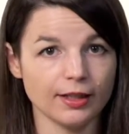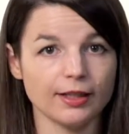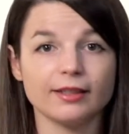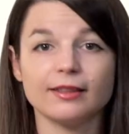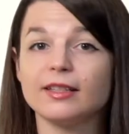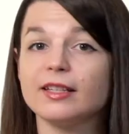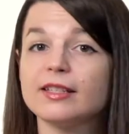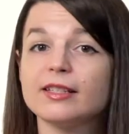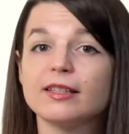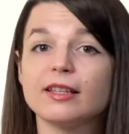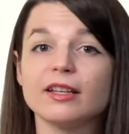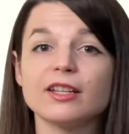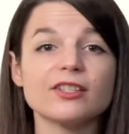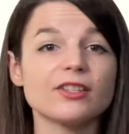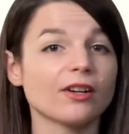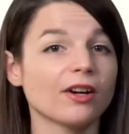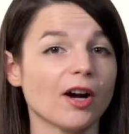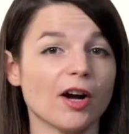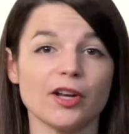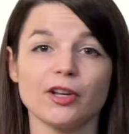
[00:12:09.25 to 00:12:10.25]
These things
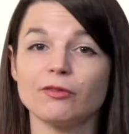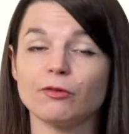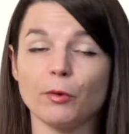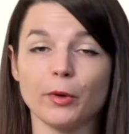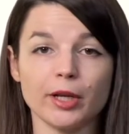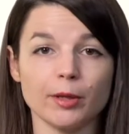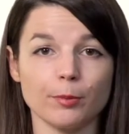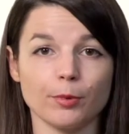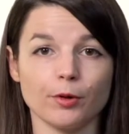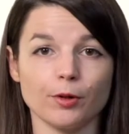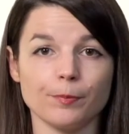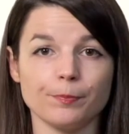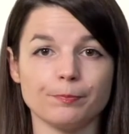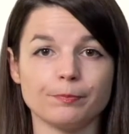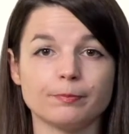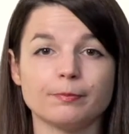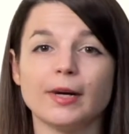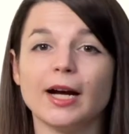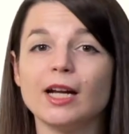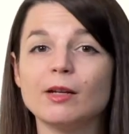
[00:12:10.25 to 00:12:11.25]
are unavoidable.
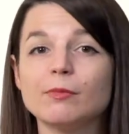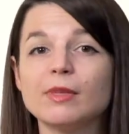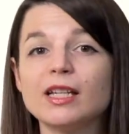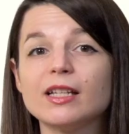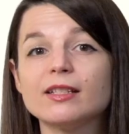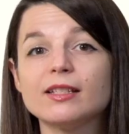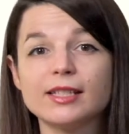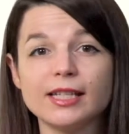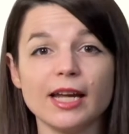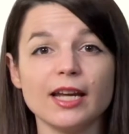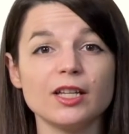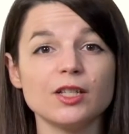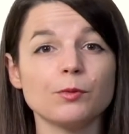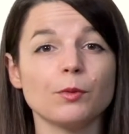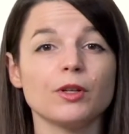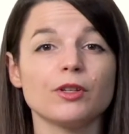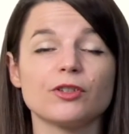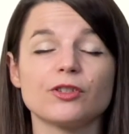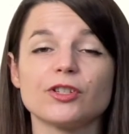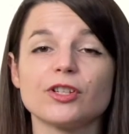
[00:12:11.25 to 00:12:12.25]
I mean days
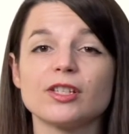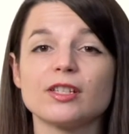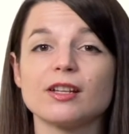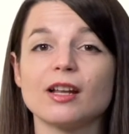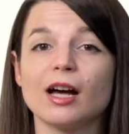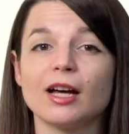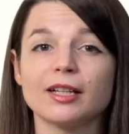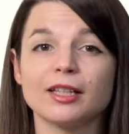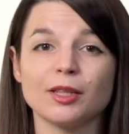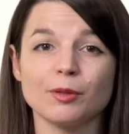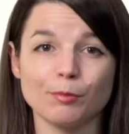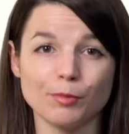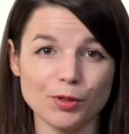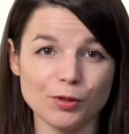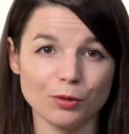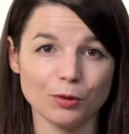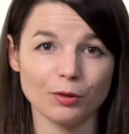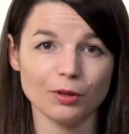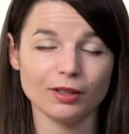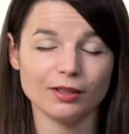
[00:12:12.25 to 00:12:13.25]
when you're just not in the
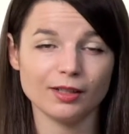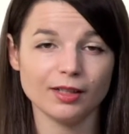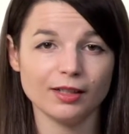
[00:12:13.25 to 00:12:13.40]
mood.